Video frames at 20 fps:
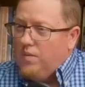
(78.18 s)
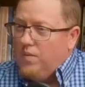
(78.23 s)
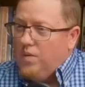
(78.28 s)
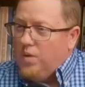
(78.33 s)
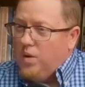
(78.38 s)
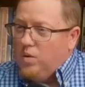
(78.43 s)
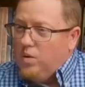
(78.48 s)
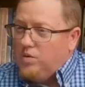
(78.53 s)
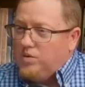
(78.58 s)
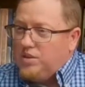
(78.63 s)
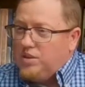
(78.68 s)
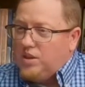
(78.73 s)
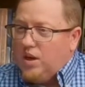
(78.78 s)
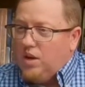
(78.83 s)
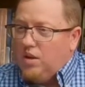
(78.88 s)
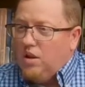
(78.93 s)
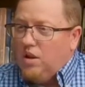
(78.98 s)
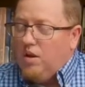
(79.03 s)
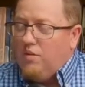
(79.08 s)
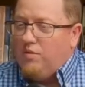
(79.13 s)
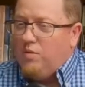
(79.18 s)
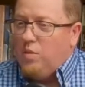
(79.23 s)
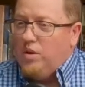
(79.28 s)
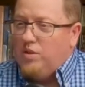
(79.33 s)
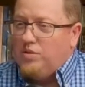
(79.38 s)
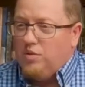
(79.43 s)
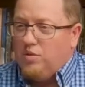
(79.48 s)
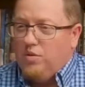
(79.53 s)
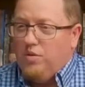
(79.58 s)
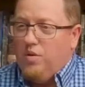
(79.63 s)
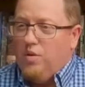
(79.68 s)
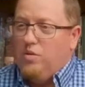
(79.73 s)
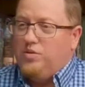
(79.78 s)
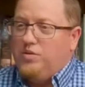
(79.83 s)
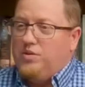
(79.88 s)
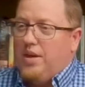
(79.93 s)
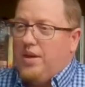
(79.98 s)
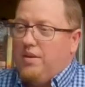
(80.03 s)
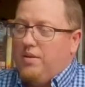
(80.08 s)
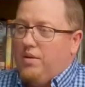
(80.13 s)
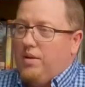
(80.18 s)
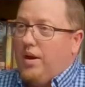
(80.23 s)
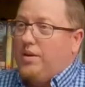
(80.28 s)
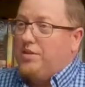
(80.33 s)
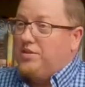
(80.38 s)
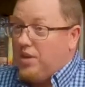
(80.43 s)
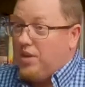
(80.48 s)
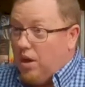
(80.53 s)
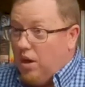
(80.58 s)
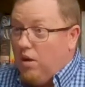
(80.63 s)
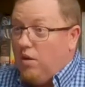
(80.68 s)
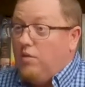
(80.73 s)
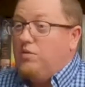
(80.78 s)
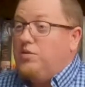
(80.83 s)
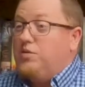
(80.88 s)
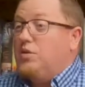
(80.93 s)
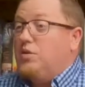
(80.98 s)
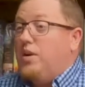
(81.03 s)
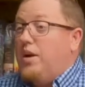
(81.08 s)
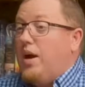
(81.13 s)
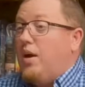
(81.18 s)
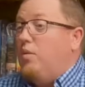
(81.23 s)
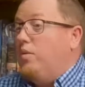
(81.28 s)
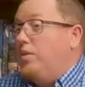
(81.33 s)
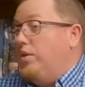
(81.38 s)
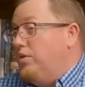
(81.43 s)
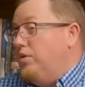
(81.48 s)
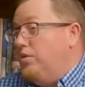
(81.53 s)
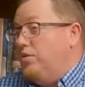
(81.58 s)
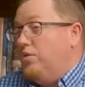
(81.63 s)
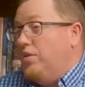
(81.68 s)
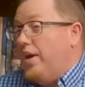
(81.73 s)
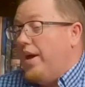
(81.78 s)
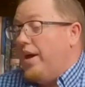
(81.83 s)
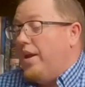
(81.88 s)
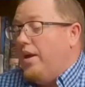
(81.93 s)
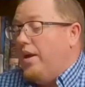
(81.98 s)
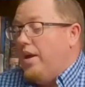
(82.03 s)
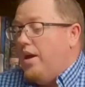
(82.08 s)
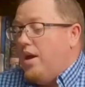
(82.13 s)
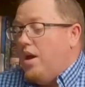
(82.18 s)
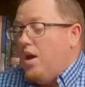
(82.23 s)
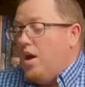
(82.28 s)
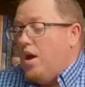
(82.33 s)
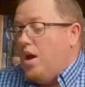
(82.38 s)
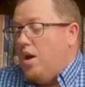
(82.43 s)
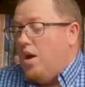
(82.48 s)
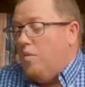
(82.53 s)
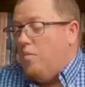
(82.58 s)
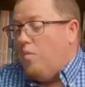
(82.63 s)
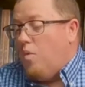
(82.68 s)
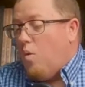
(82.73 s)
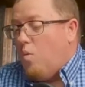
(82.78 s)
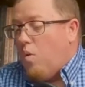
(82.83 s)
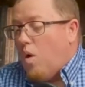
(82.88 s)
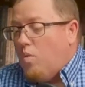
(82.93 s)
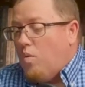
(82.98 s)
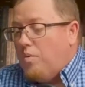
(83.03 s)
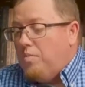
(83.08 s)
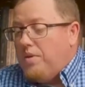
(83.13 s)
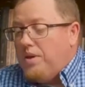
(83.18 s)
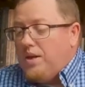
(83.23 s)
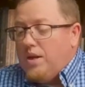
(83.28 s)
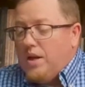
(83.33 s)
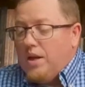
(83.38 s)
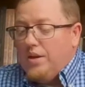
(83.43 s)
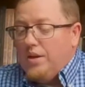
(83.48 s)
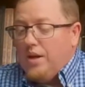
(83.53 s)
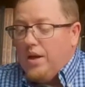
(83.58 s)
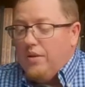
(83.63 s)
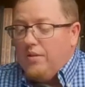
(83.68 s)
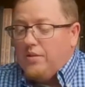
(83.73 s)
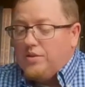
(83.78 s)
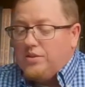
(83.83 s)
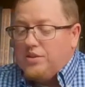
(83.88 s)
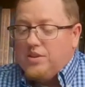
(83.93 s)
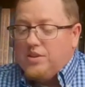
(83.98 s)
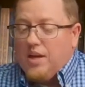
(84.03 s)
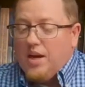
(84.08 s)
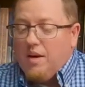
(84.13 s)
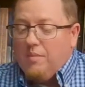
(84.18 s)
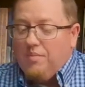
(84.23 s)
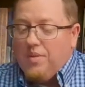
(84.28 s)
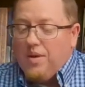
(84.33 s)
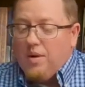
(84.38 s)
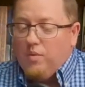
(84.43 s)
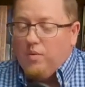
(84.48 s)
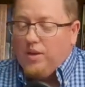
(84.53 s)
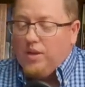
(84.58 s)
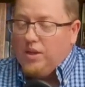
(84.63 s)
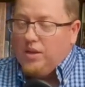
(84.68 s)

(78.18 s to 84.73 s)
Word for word: those in our loved ones, or those that ourselves, or how we can do that. What would be another step that we